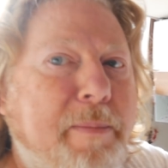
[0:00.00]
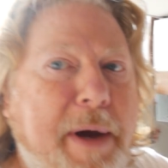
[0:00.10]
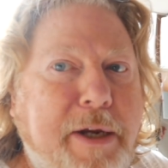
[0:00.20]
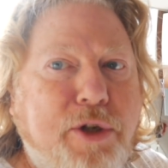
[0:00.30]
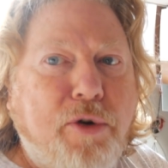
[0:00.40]

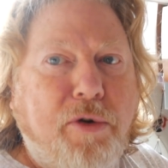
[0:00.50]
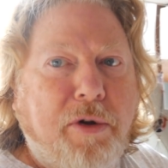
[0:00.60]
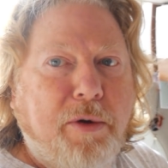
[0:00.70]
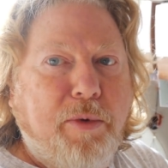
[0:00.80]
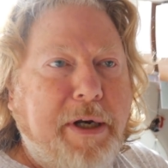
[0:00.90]
make sure
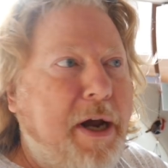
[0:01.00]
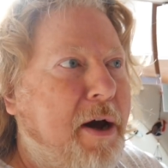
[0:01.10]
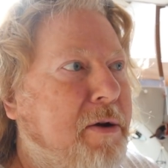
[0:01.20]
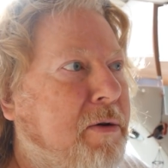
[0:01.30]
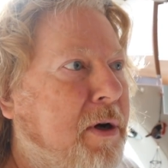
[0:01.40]
that we
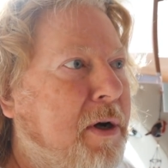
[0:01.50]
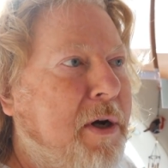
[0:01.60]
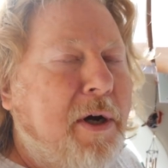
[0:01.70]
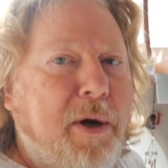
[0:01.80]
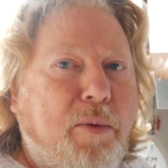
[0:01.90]
know
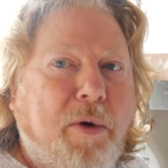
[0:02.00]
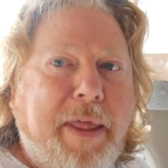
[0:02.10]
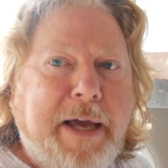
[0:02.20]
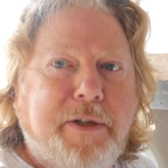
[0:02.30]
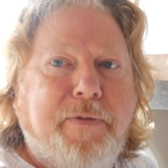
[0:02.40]
what
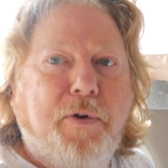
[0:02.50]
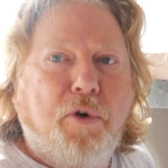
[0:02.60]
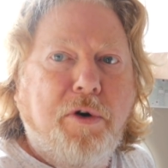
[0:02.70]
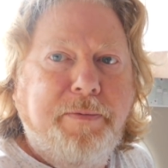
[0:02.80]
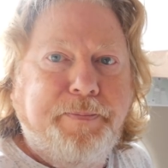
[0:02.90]
that's
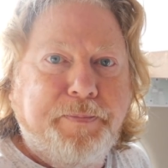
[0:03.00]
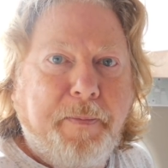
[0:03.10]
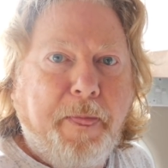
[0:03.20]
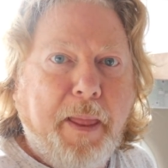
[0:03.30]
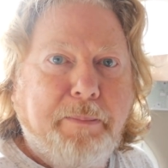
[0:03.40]
for.
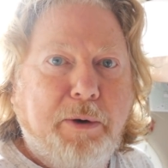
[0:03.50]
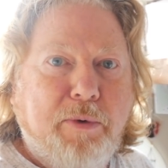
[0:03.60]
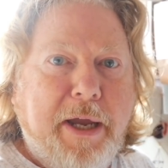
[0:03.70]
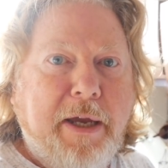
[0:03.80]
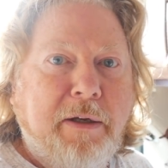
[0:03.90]
But
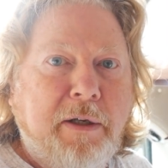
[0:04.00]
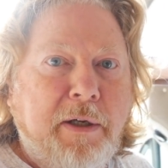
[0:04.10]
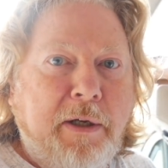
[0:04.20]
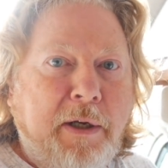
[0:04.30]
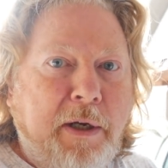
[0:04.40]
we're
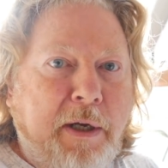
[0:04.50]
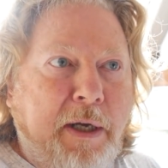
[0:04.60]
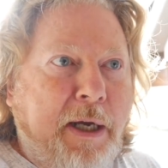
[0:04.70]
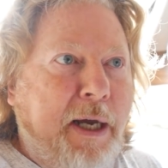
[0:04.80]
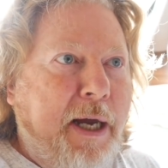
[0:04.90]

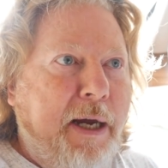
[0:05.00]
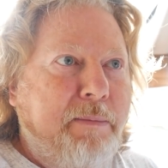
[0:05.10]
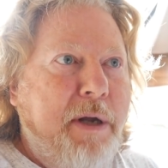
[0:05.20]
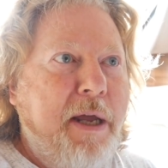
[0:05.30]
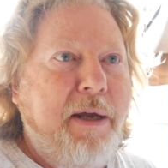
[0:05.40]

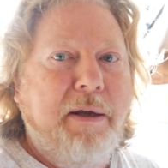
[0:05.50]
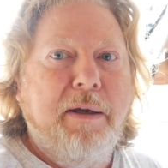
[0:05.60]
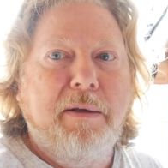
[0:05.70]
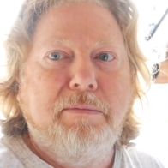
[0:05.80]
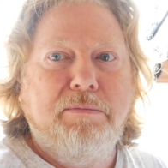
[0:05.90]

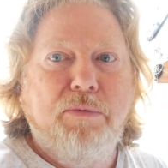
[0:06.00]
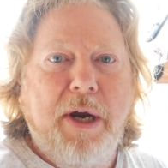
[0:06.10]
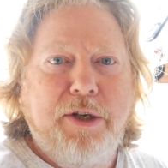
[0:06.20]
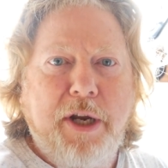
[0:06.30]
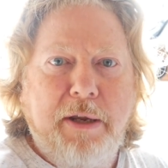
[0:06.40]

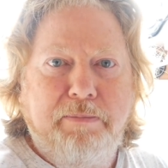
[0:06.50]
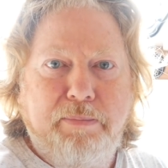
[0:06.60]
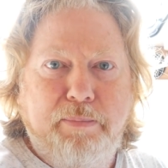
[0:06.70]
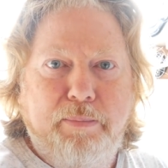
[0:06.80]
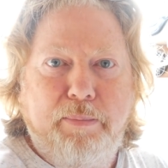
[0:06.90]
actually
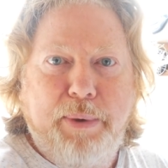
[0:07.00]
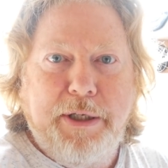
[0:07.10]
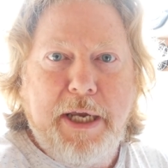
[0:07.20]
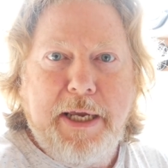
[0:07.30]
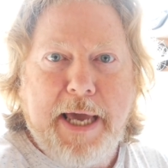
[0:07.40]

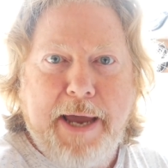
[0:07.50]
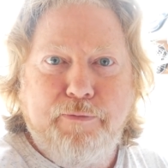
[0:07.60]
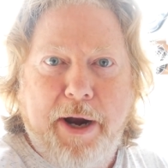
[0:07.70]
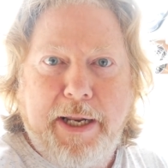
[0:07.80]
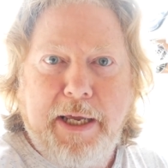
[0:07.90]
busy getting
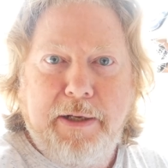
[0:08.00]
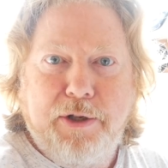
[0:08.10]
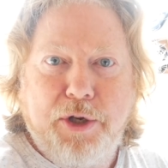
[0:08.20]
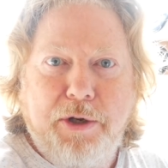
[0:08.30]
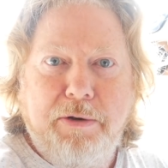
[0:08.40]
ready
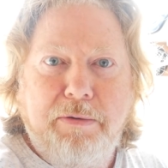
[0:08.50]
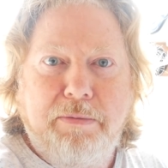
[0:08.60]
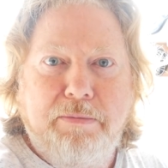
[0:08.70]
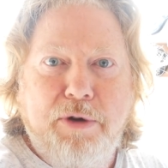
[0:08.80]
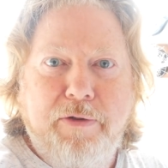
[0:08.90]
to
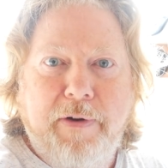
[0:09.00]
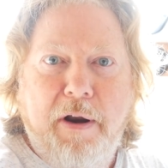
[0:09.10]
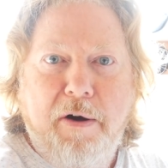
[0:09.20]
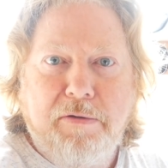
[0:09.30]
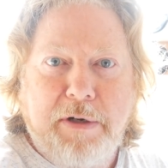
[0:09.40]
move
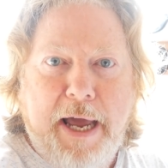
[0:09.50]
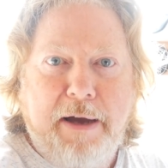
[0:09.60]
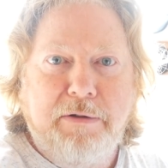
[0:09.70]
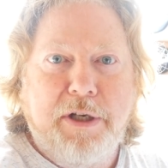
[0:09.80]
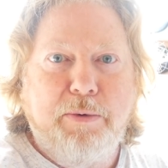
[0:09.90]
along
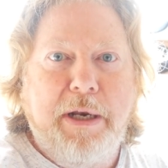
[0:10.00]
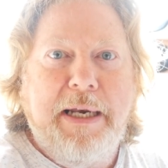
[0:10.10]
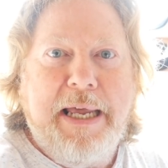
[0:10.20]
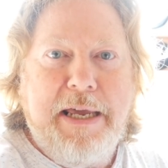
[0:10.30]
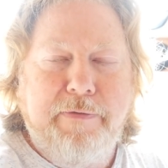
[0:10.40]
now, so we're
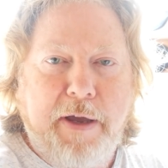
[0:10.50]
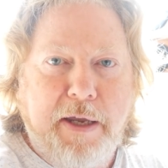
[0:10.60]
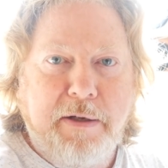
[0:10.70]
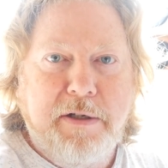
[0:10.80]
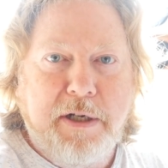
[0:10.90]

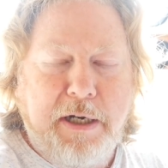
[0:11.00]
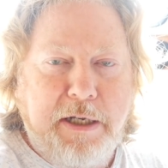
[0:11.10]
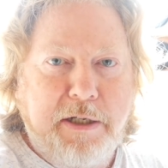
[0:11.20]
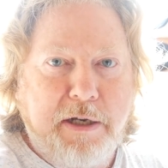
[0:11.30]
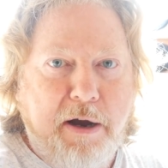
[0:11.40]
leaving
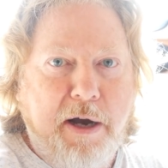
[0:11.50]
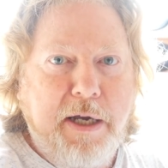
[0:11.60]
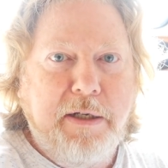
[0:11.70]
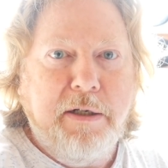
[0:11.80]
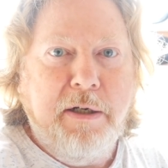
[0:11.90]

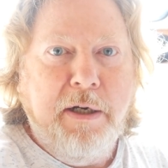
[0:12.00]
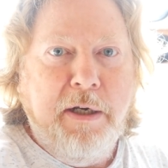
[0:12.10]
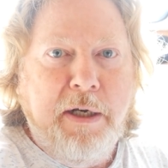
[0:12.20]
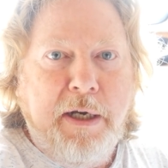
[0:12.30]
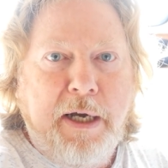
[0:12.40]
Sunnyside
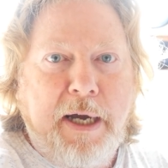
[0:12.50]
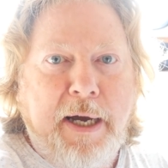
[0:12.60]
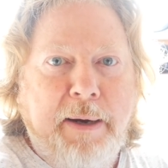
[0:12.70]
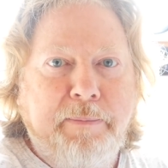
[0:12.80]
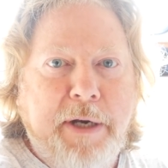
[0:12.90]

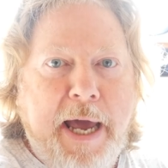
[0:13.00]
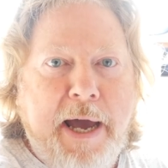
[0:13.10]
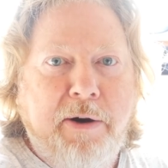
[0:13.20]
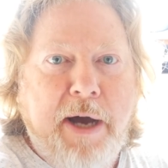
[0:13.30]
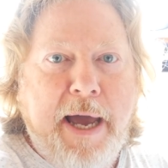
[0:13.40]

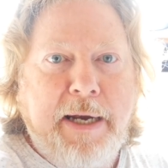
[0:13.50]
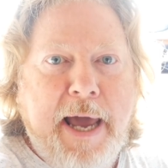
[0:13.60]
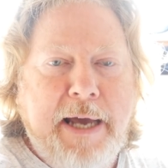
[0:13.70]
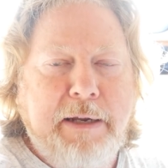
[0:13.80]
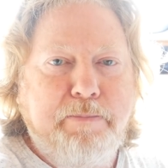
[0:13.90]
now and
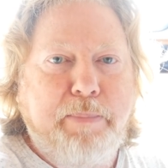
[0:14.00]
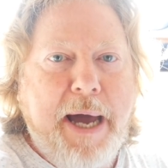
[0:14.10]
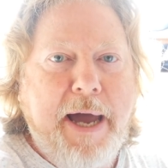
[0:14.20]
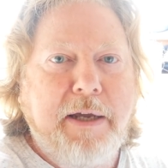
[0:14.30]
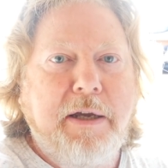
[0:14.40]
heading
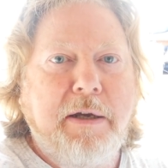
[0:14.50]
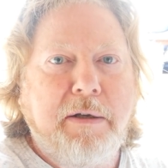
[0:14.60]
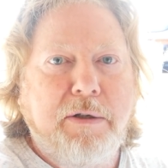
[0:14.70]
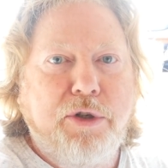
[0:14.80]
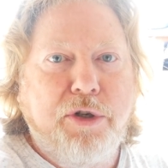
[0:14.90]
back
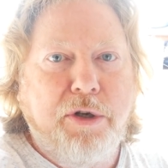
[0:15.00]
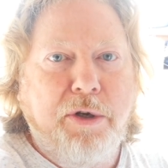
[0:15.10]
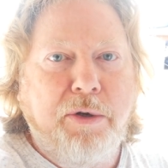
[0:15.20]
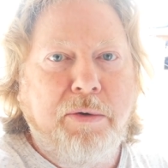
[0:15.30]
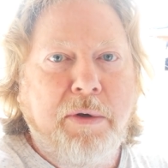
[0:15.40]

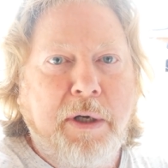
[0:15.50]
to